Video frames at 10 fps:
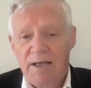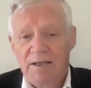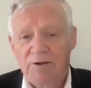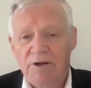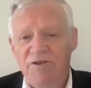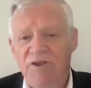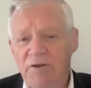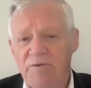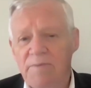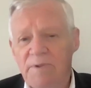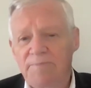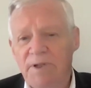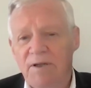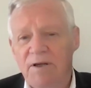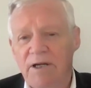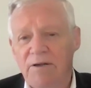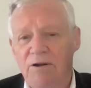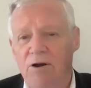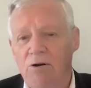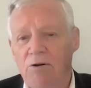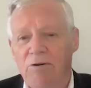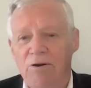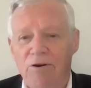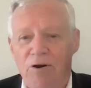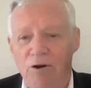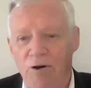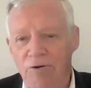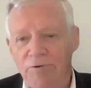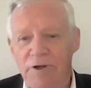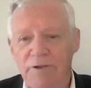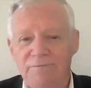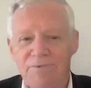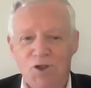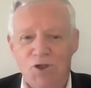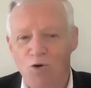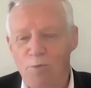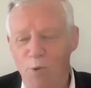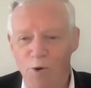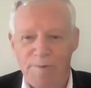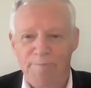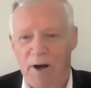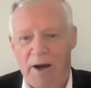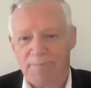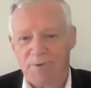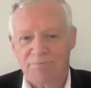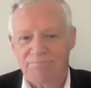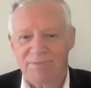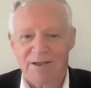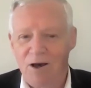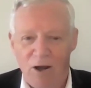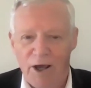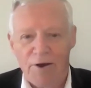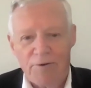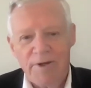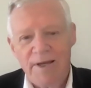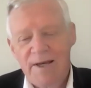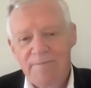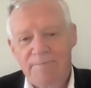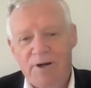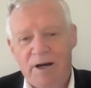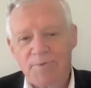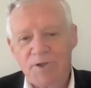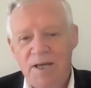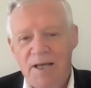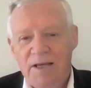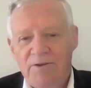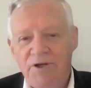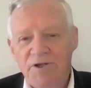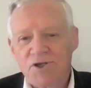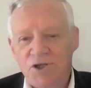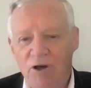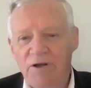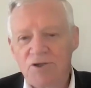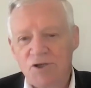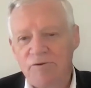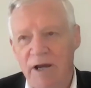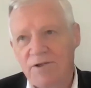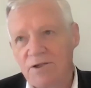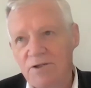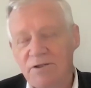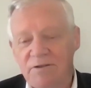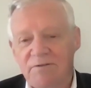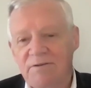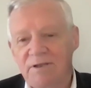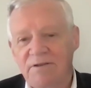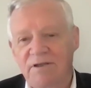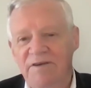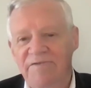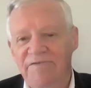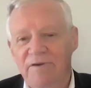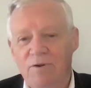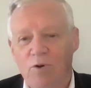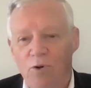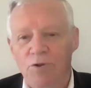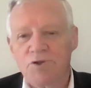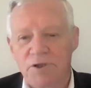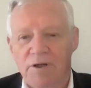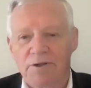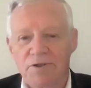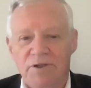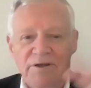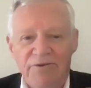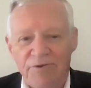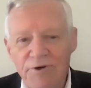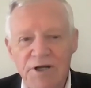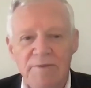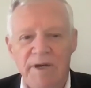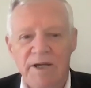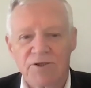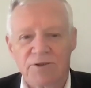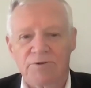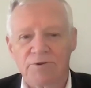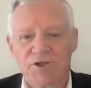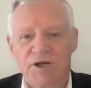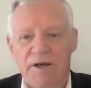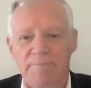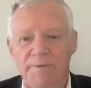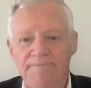You've got to think of them a bit like long concrete stormwater pipes that are hollow pipes. These are solid structures that give all cells their three-dimensional shape.